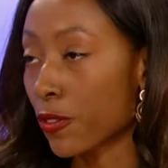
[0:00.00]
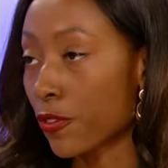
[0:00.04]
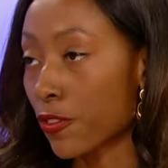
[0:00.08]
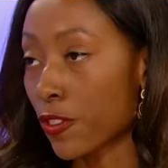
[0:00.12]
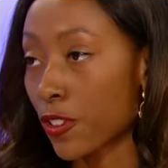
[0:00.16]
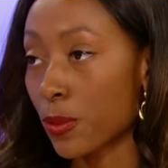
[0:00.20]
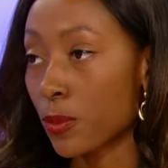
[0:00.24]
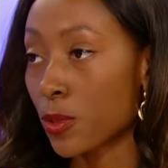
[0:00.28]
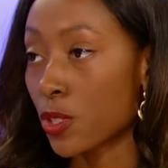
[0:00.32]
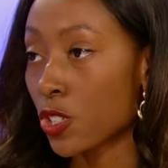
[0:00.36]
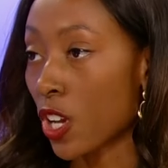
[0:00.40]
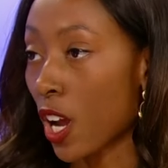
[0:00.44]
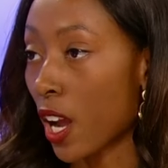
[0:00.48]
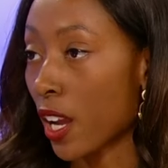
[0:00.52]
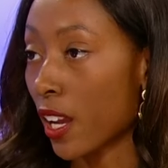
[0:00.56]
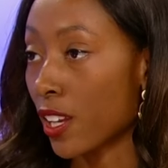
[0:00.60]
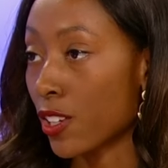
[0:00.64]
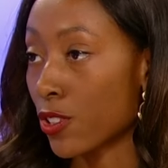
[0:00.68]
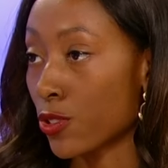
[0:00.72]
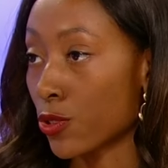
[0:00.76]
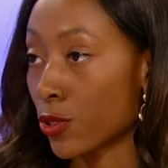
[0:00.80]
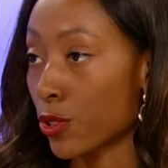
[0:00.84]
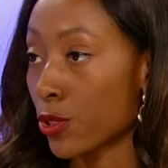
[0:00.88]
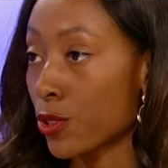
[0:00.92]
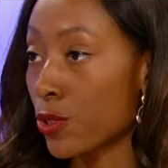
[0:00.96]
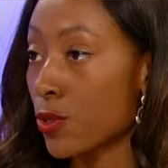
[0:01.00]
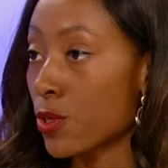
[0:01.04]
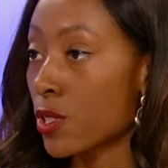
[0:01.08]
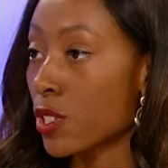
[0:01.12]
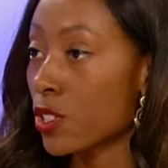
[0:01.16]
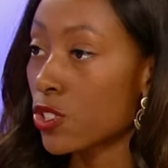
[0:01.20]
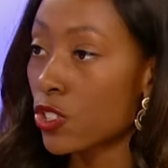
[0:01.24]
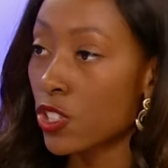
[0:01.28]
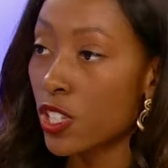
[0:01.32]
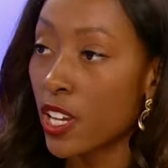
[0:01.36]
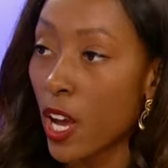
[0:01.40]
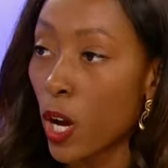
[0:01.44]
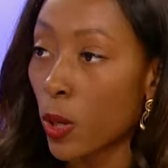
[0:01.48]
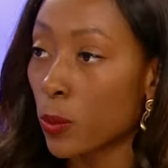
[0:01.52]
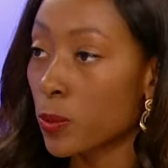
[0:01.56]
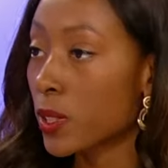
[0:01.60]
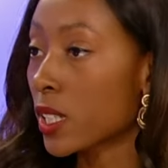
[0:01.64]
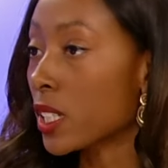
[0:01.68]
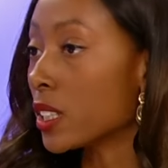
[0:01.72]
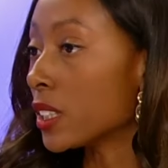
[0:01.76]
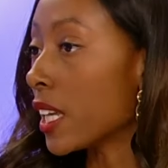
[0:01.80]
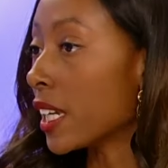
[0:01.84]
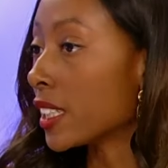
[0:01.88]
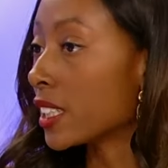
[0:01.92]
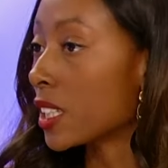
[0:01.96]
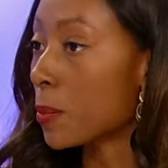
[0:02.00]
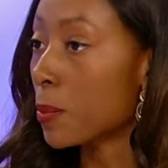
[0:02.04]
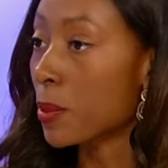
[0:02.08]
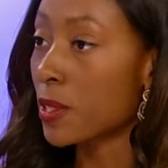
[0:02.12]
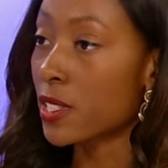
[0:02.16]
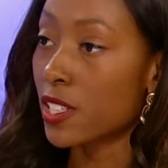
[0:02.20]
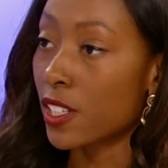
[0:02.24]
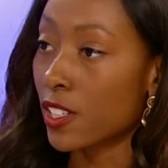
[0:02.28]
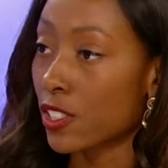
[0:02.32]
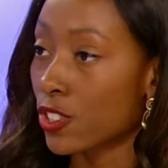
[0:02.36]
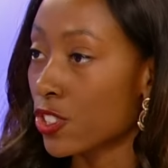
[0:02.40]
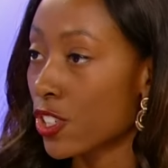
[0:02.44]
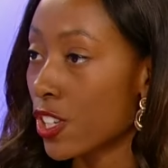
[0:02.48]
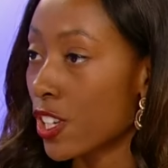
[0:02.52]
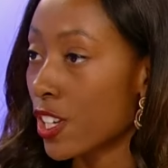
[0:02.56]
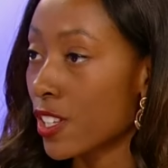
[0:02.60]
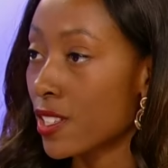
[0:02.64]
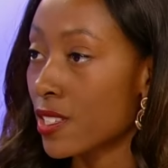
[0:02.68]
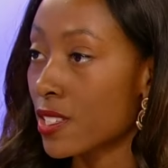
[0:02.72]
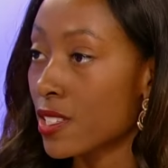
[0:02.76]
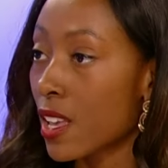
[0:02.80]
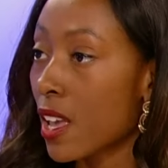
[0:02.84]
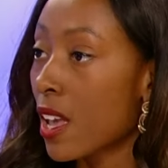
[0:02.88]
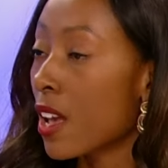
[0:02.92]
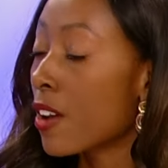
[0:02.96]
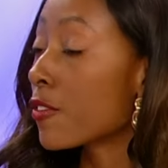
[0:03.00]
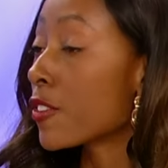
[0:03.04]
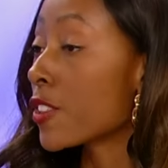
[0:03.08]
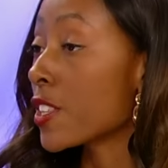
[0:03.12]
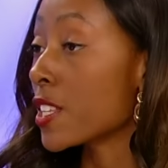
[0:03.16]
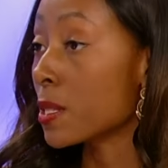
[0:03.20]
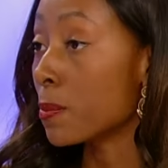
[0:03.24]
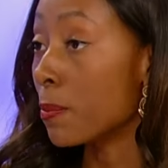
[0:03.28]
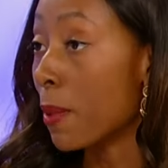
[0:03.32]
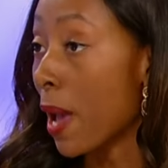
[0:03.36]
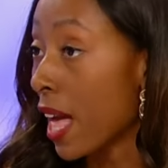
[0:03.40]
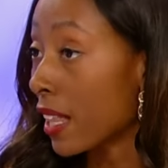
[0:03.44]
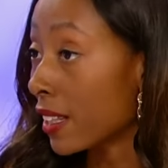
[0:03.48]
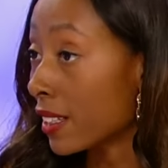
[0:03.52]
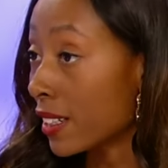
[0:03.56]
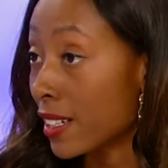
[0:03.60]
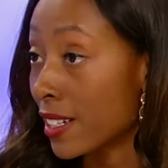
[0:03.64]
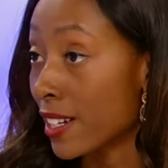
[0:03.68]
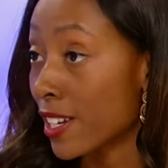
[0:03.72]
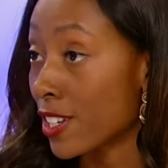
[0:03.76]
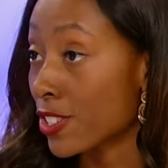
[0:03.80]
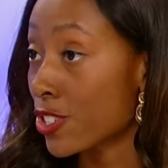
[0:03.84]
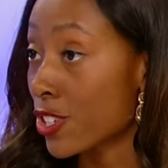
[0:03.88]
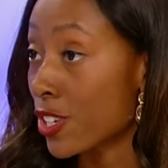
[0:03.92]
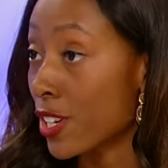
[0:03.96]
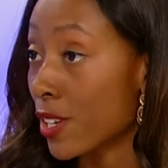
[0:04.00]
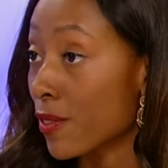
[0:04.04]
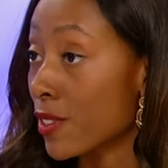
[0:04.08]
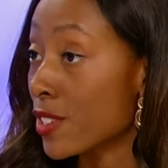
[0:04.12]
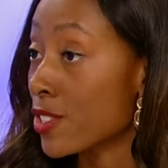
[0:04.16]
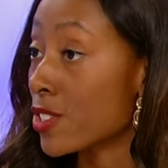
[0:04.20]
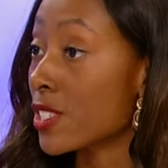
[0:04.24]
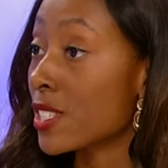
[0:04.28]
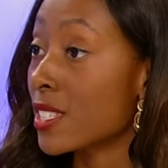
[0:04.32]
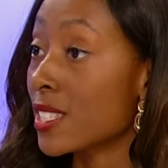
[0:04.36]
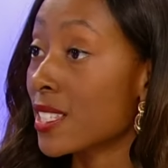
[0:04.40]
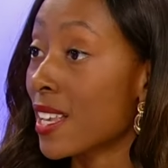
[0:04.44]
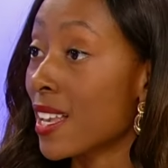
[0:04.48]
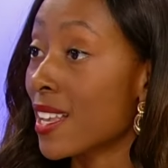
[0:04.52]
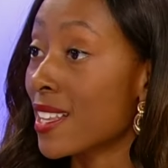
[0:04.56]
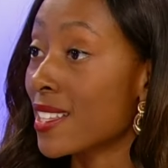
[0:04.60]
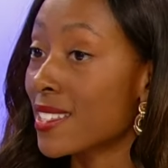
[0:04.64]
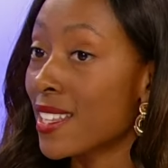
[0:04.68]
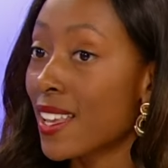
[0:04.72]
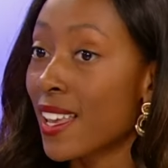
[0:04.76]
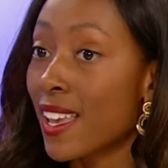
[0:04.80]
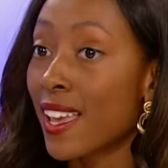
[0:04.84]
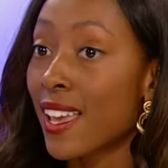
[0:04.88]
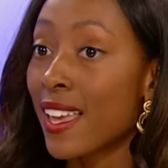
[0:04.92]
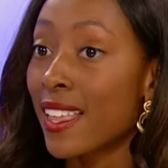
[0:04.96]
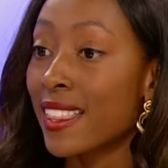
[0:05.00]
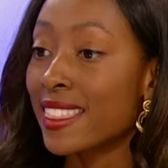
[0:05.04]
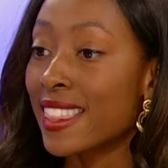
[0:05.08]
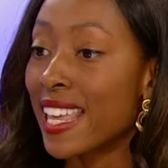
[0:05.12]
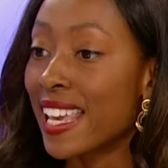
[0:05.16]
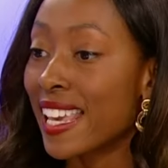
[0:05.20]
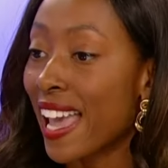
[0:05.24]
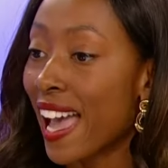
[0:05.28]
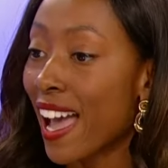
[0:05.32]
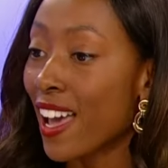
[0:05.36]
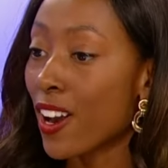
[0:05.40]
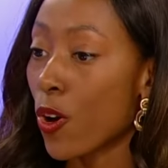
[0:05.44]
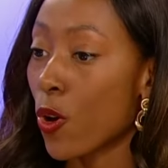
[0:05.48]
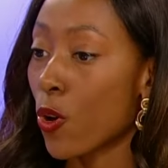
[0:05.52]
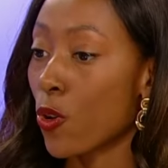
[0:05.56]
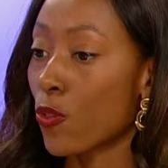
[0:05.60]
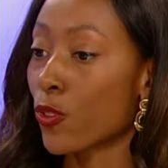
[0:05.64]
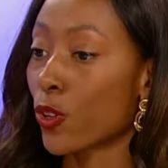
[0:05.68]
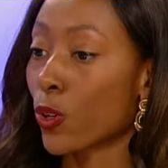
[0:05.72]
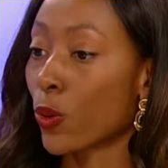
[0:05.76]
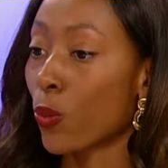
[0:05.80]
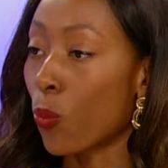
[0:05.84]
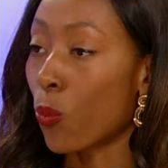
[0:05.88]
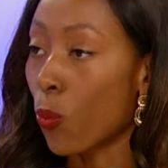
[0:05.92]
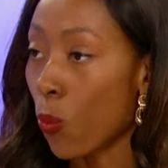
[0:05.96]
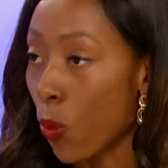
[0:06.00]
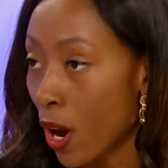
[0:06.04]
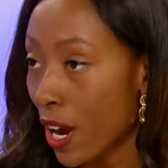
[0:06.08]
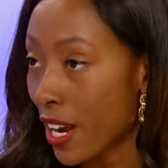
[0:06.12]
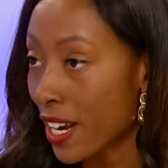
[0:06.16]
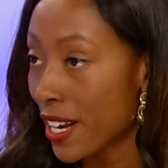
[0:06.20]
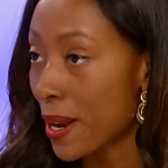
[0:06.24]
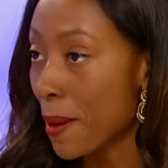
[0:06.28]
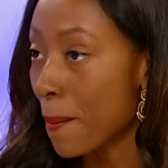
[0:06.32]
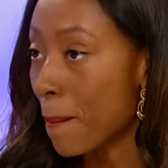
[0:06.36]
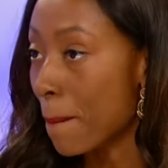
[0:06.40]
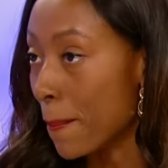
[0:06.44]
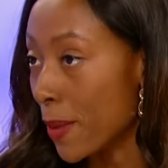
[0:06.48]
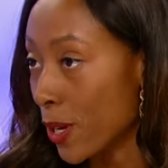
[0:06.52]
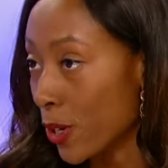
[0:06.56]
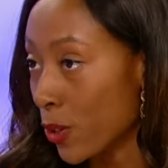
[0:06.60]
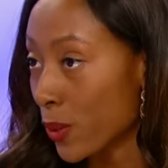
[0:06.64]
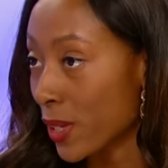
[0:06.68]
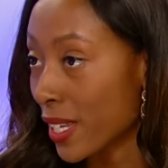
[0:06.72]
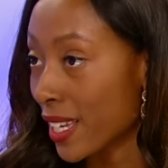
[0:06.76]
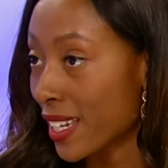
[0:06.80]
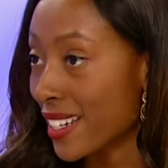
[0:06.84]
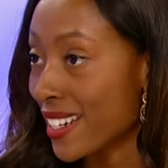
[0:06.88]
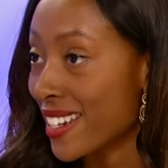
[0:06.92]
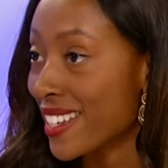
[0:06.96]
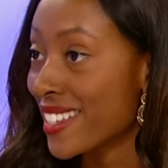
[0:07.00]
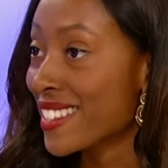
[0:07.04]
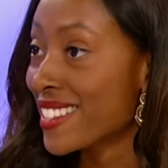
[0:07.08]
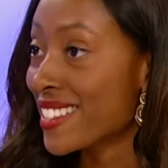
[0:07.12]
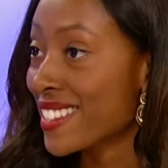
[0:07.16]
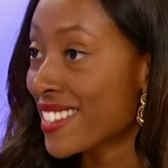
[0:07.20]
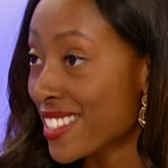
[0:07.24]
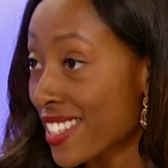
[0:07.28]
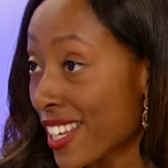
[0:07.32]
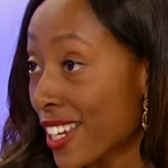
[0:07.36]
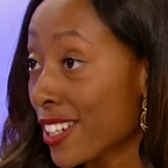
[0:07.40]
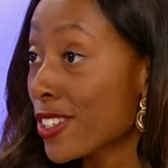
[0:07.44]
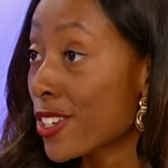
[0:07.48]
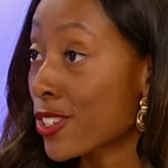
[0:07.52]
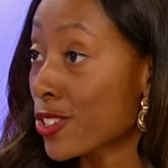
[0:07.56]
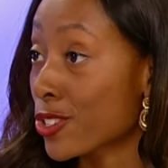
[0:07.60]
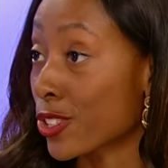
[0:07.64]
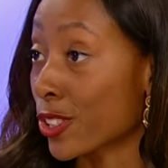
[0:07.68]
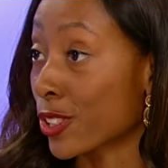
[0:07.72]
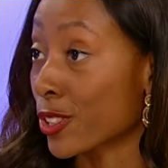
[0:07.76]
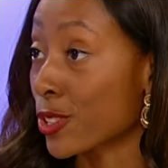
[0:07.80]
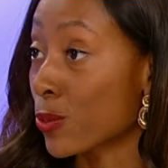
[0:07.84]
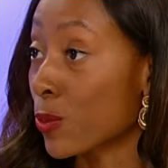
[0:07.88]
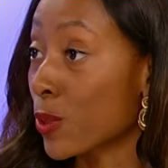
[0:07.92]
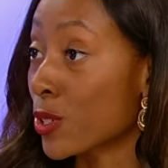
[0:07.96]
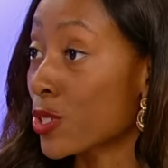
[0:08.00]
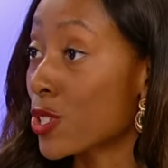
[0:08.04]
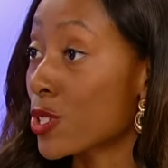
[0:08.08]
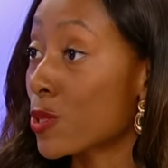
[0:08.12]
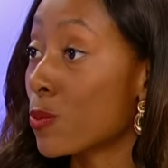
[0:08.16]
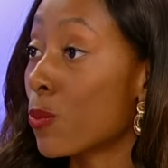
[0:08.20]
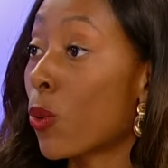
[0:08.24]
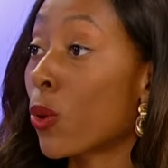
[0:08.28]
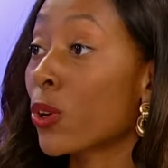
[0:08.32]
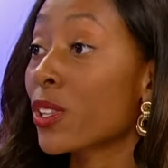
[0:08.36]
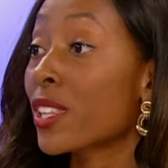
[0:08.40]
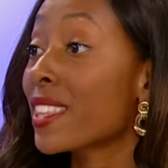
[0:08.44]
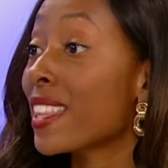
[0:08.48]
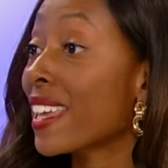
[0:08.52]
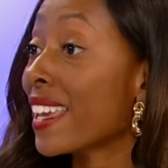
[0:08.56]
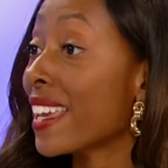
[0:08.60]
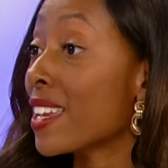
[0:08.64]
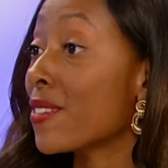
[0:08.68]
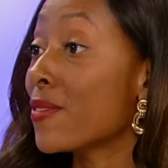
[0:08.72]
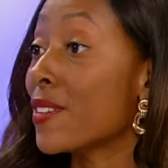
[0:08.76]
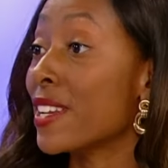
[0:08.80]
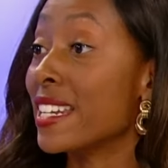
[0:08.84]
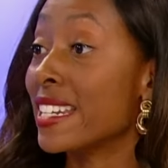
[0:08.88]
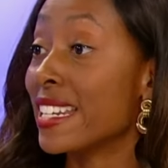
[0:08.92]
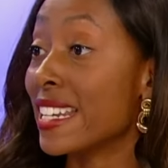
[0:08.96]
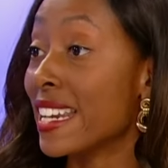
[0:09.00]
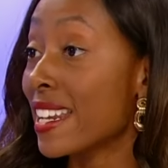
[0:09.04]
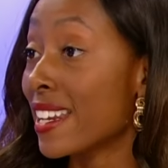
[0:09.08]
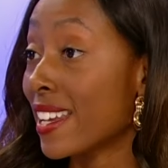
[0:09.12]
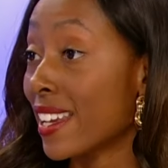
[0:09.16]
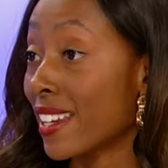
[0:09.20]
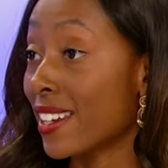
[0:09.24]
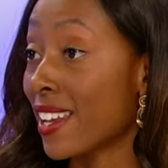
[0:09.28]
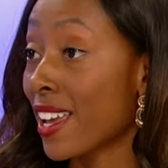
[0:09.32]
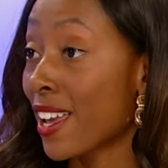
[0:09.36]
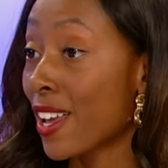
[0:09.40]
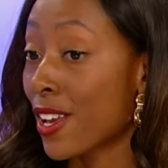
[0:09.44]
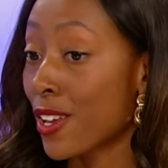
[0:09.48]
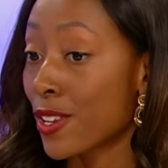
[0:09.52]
from Cheyenne Drews. She helped collect the petitions for this ballot initiative, and she says they got over 1 million signatures, which wow. is more than they even needed.